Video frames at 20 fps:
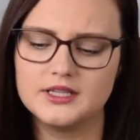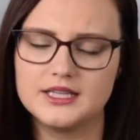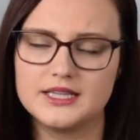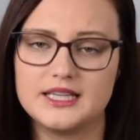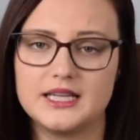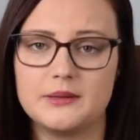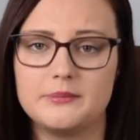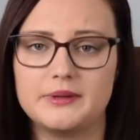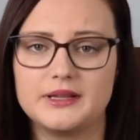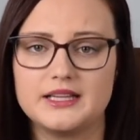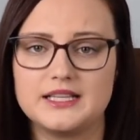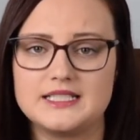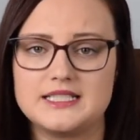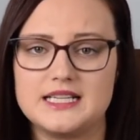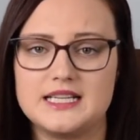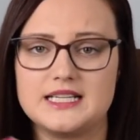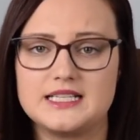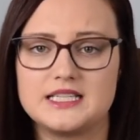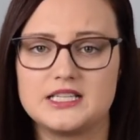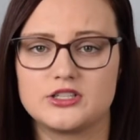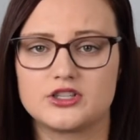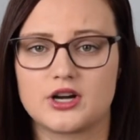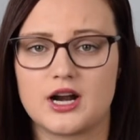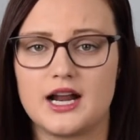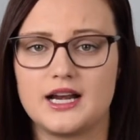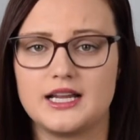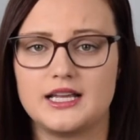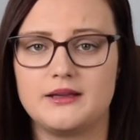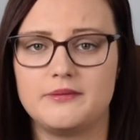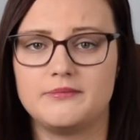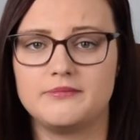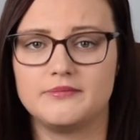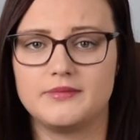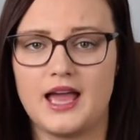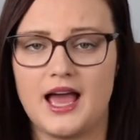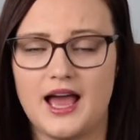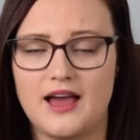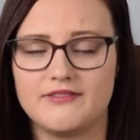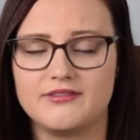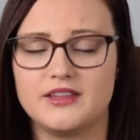the ability to try to
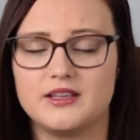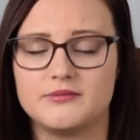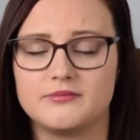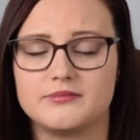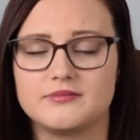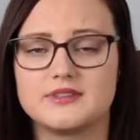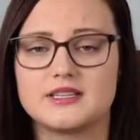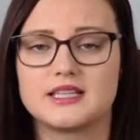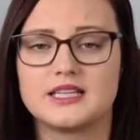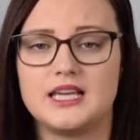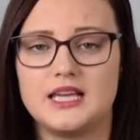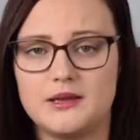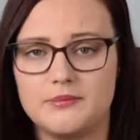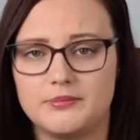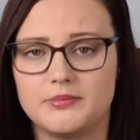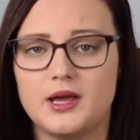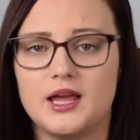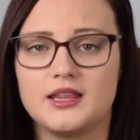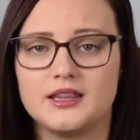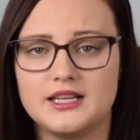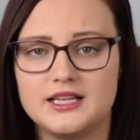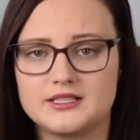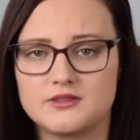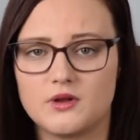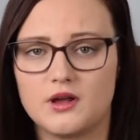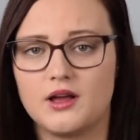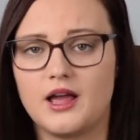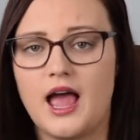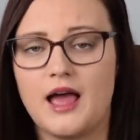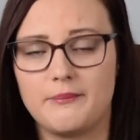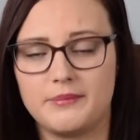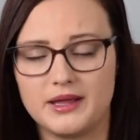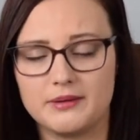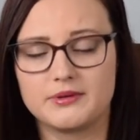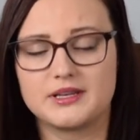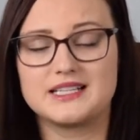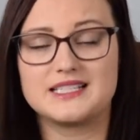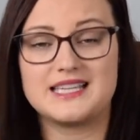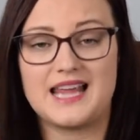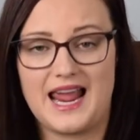have them keep, at least be
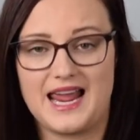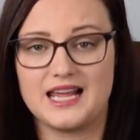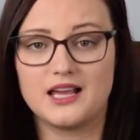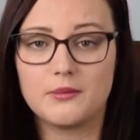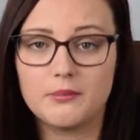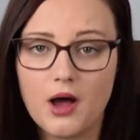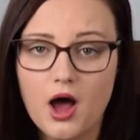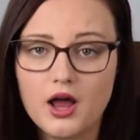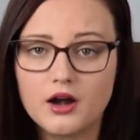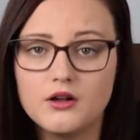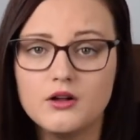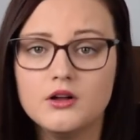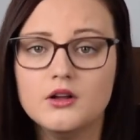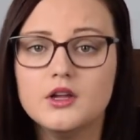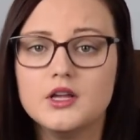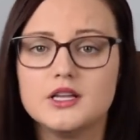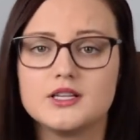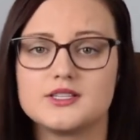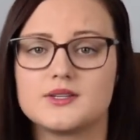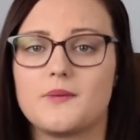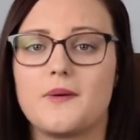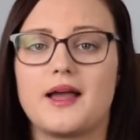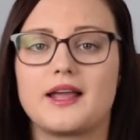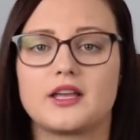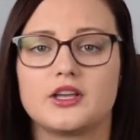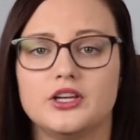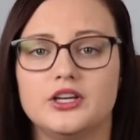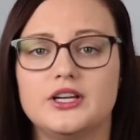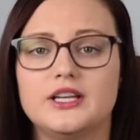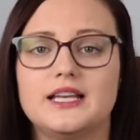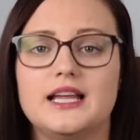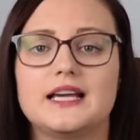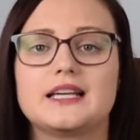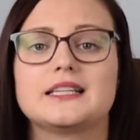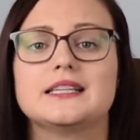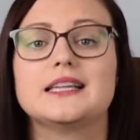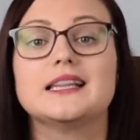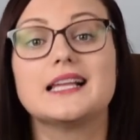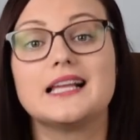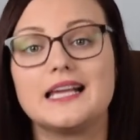able to take a bottle so I could
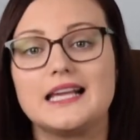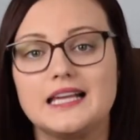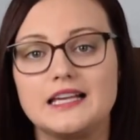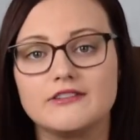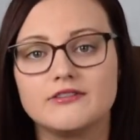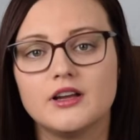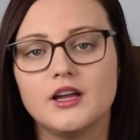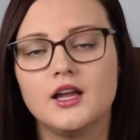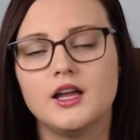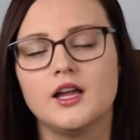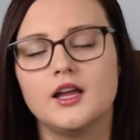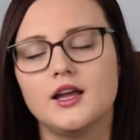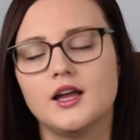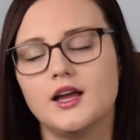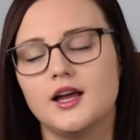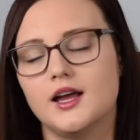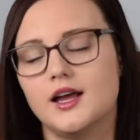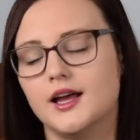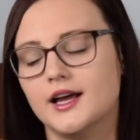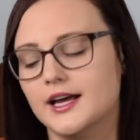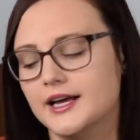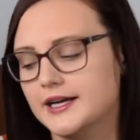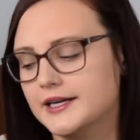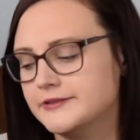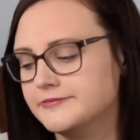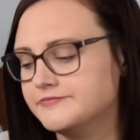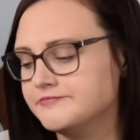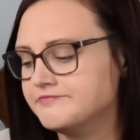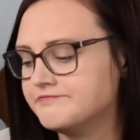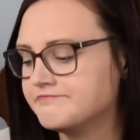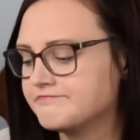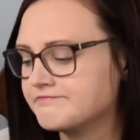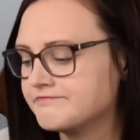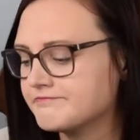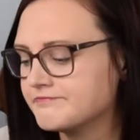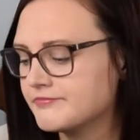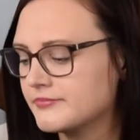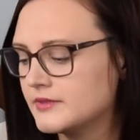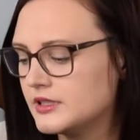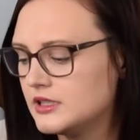leave. But
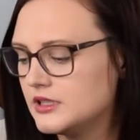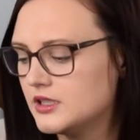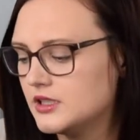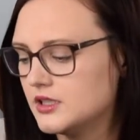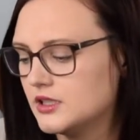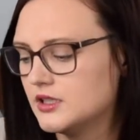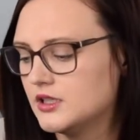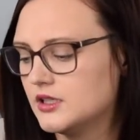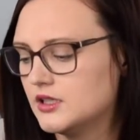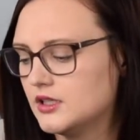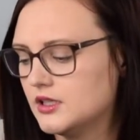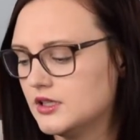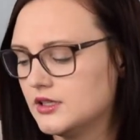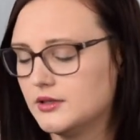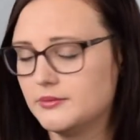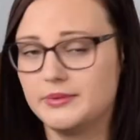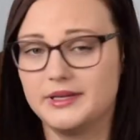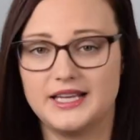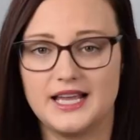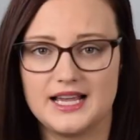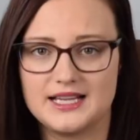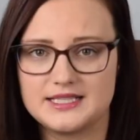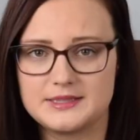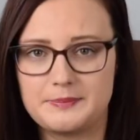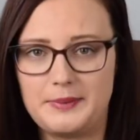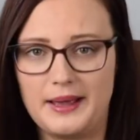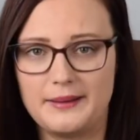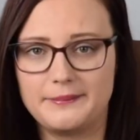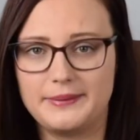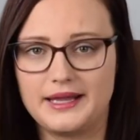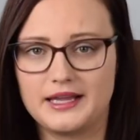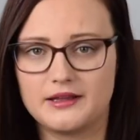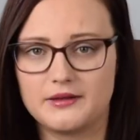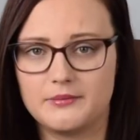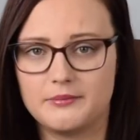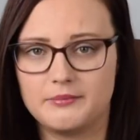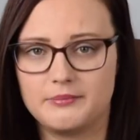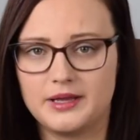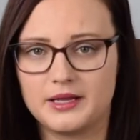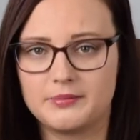yes, pumping,
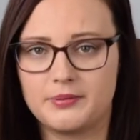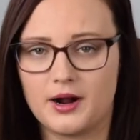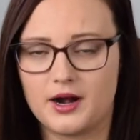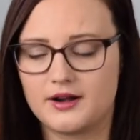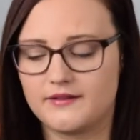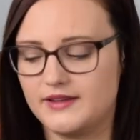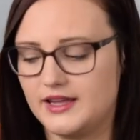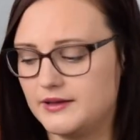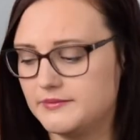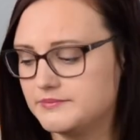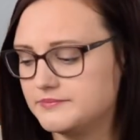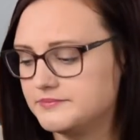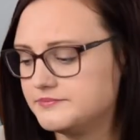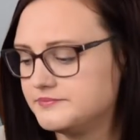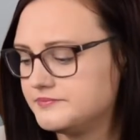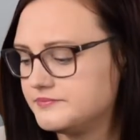big part of it.